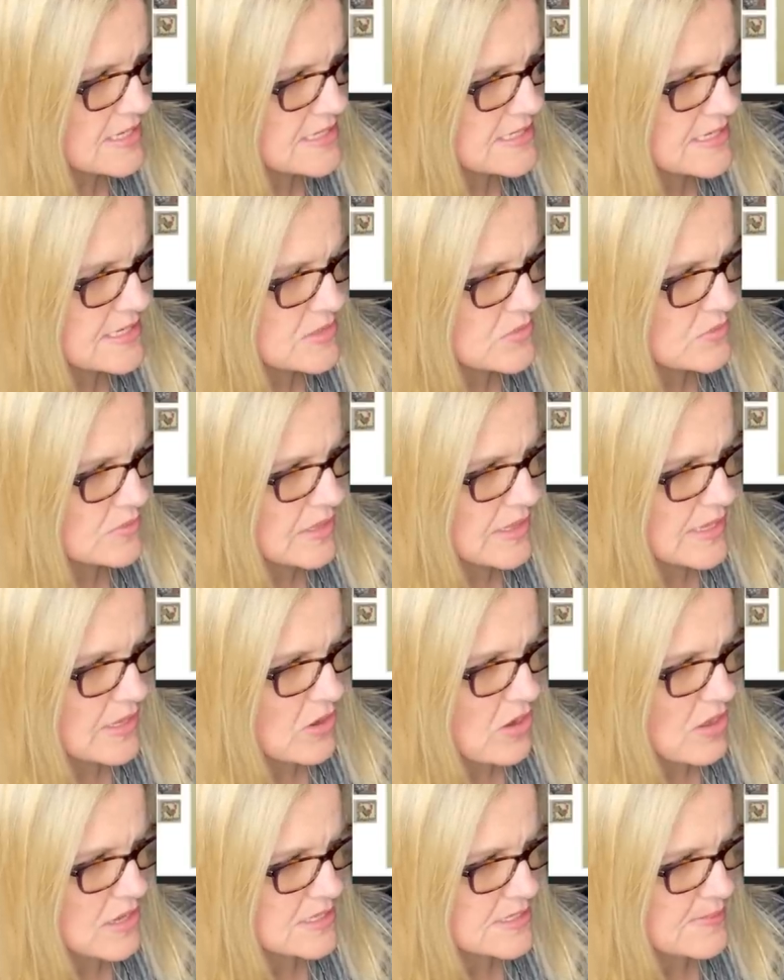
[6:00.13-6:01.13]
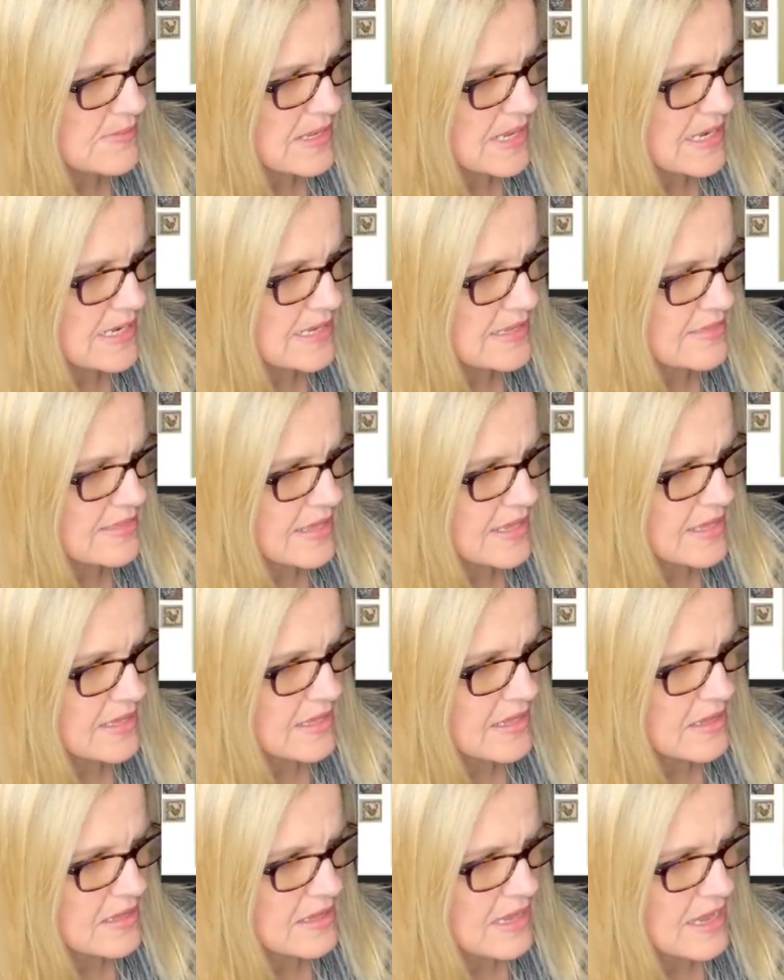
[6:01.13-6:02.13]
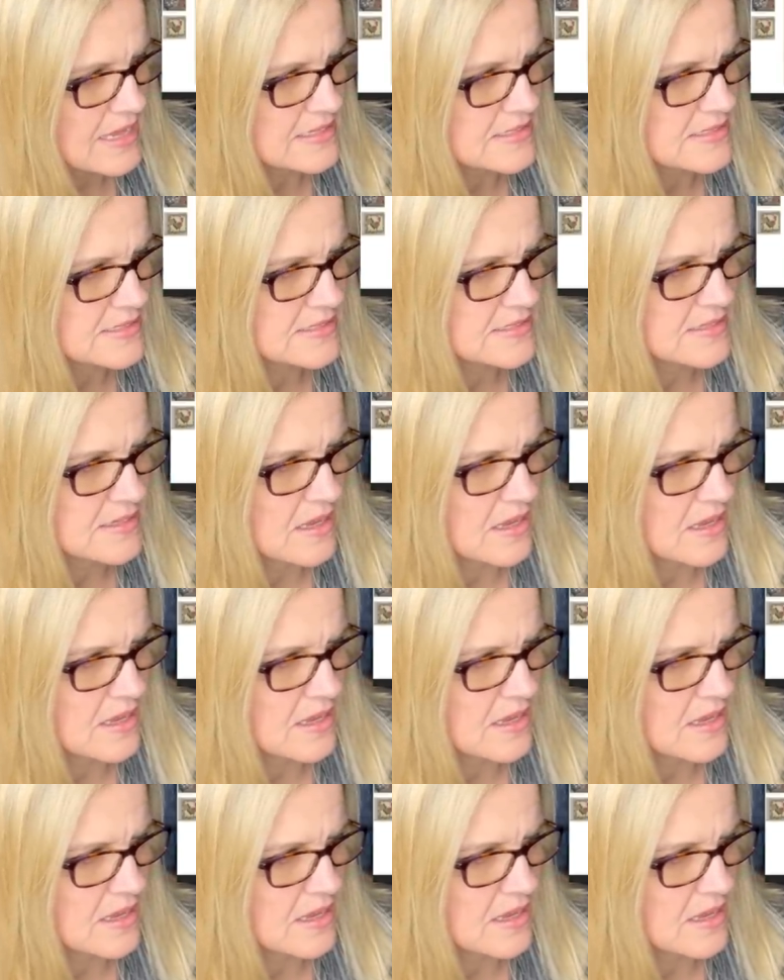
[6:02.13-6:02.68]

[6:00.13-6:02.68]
didn't really cost me anything as,